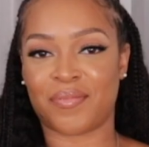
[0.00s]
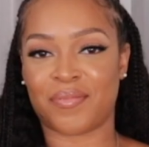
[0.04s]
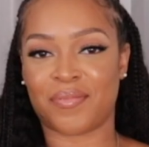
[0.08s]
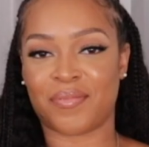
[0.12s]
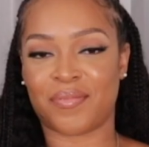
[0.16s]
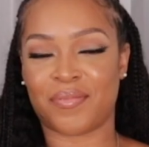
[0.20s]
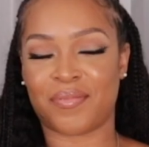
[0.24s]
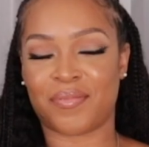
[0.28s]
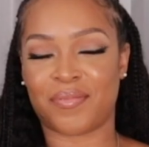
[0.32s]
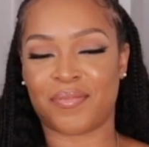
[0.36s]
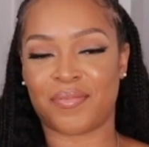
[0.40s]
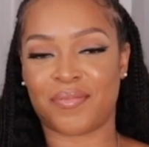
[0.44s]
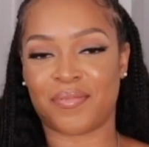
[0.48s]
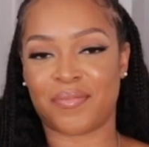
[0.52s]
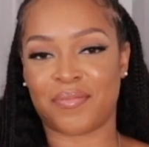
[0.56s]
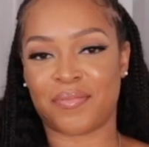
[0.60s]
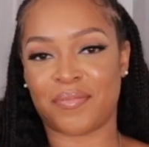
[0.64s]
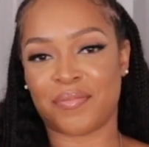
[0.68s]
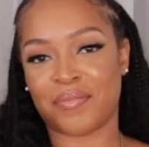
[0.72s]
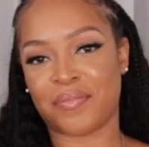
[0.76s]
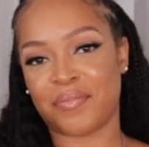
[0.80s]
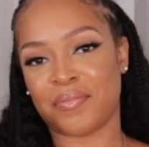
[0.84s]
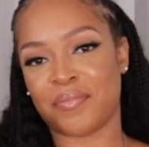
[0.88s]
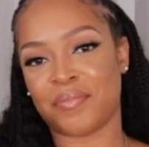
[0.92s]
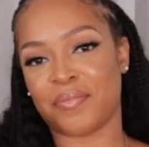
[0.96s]

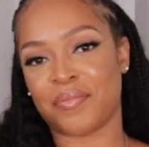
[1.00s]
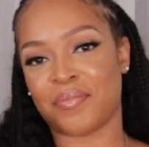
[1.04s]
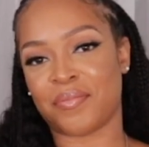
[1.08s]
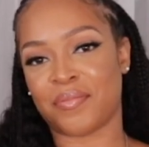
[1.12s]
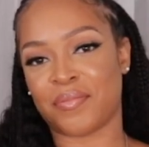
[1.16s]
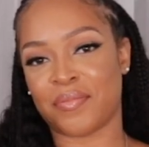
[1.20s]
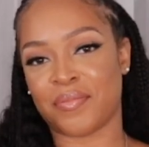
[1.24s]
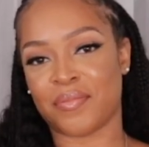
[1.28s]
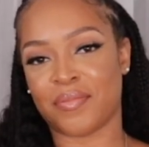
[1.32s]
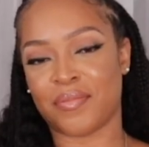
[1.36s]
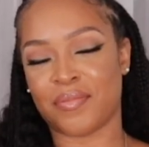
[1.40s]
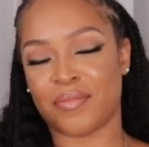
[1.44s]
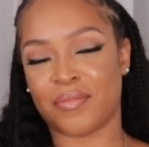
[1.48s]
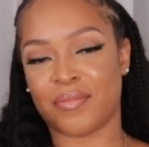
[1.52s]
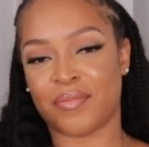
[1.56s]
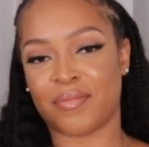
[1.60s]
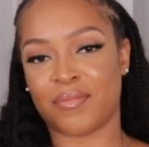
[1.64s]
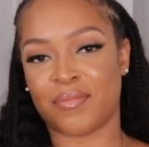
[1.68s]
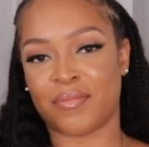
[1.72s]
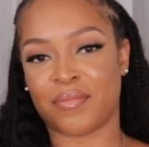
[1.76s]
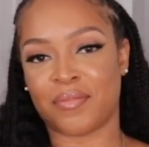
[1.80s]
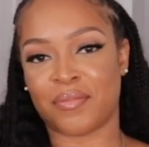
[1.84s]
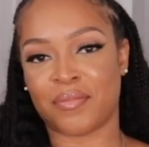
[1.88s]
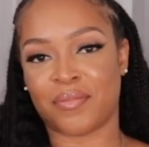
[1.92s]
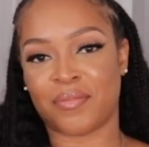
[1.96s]

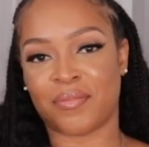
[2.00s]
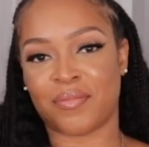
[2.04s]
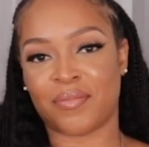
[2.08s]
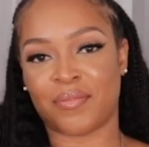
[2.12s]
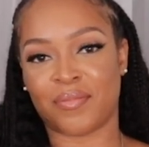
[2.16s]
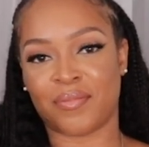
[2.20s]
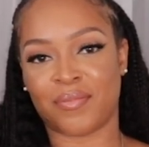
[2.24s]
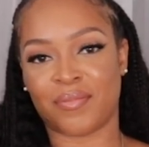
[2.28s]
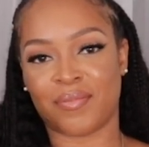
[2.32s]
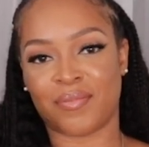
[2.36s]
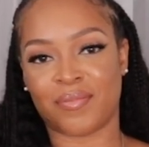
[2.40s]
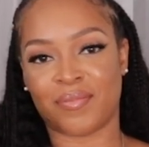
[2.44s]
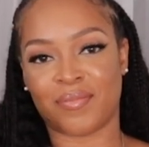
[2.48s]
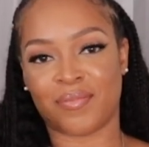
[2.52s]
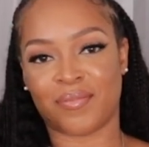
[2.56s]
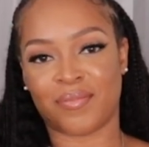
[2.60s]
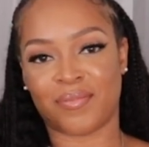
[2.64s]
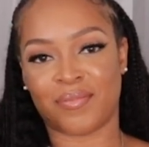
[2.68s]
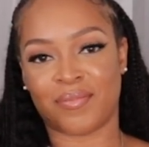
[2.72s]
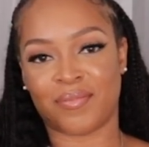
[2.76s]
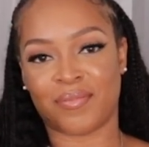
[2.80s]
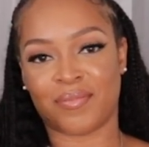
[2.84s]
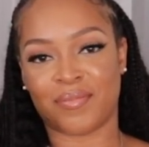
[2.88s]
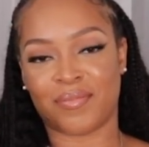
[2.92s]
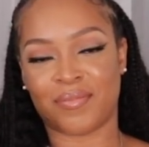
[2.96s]

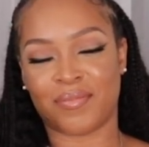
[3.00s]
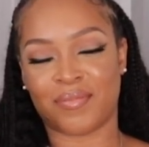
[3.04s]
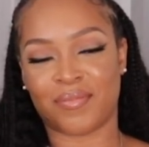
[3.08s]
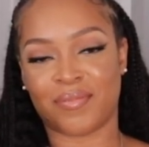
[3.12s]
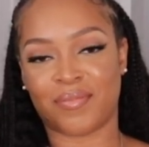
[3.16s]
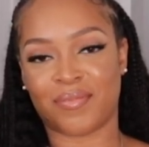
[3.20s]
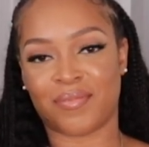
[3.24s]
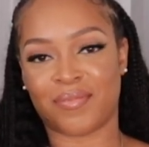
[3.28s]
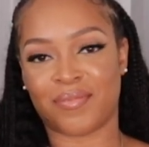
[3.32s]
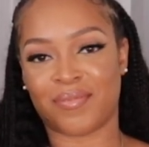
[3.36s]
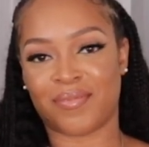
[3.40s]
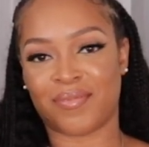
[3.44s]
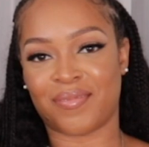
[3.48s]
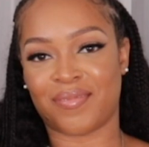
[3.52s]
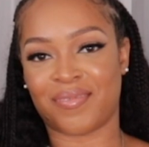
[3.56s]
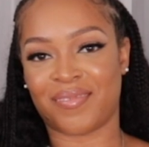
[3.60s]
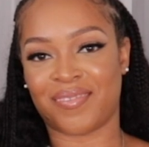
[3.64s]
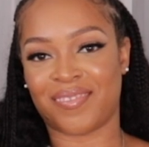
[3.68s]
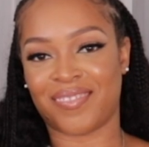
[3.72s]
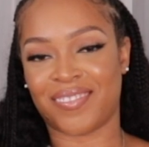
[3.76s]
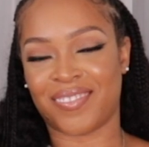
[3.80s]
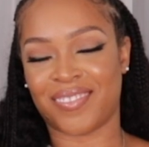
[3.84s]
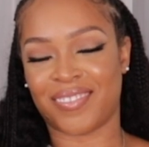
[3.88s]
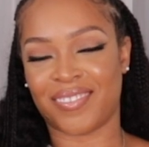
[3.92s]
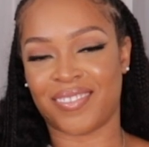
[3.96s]

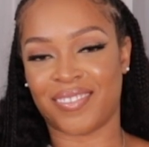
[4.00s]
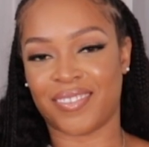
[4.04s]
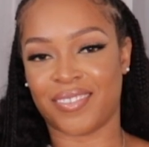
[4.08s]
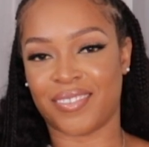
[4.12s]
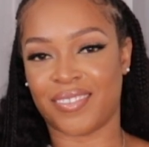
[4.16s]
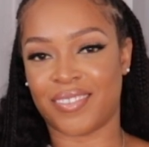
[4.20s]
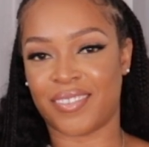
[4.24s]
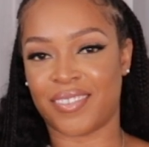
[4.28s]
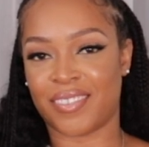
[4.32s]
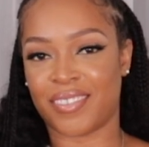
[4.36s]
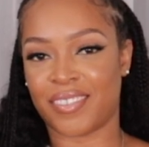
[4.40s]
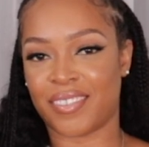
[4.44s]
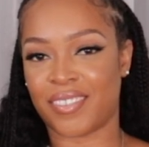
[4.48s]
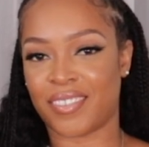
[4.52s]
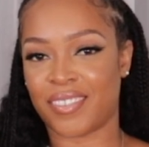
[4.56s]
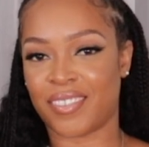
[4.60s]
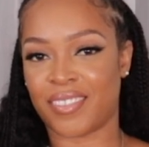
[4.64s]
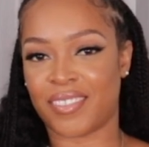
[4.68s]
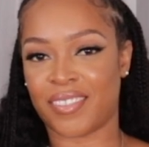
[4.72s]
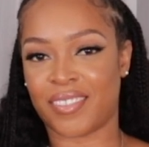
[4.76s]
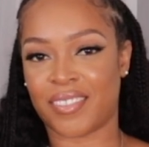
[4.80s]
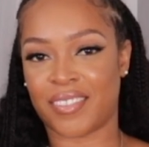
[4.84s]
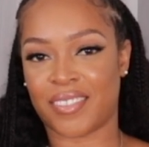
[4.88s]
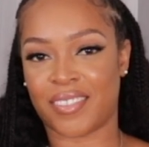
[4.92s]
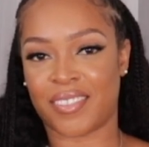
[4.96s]

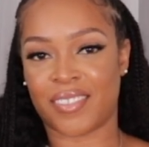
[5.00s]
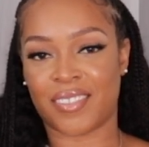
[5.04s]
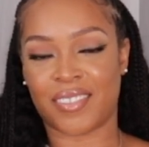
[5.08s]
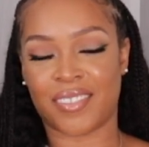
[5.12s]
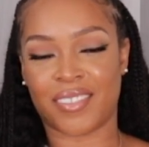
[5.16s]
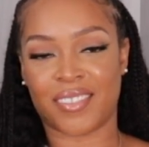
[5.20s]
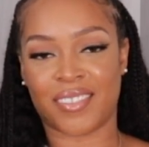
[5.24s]
[no speech]